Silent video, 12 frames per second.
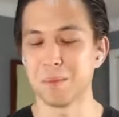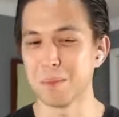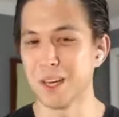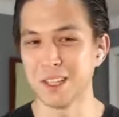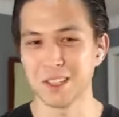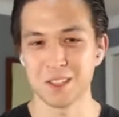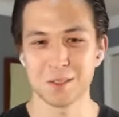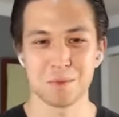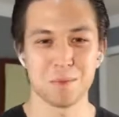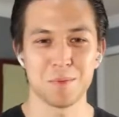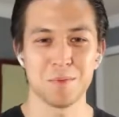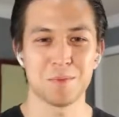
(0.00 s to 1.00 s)
minutes,
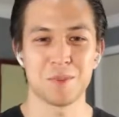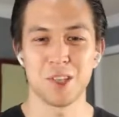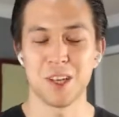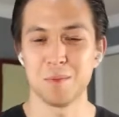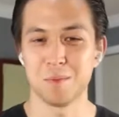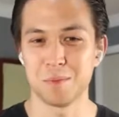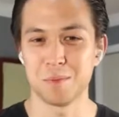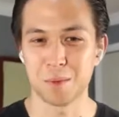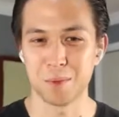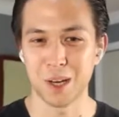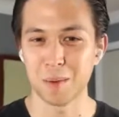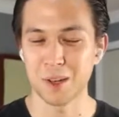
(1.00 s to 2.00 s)

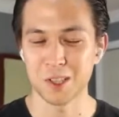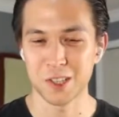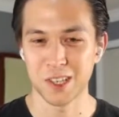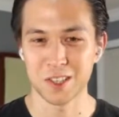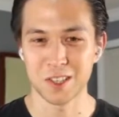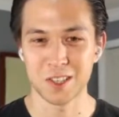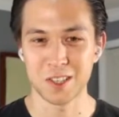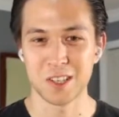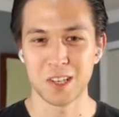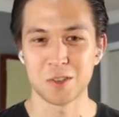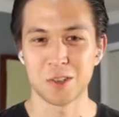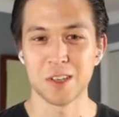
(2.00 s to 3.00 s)
complaining about chances,
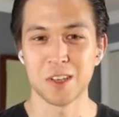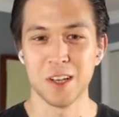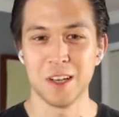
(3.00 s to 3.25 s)
etc.